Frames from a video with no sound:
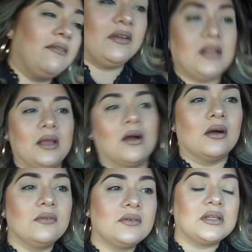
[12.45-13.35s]
everything
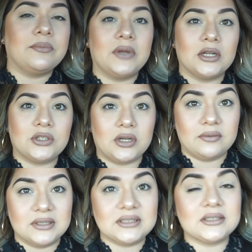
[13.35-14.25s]
off because I'm not trying to
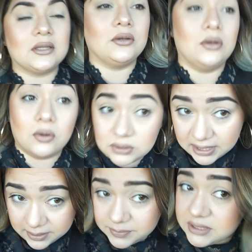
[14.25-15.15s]
risk no
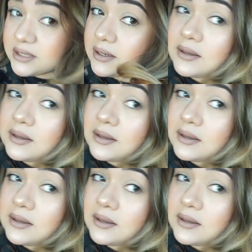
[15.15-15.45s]
types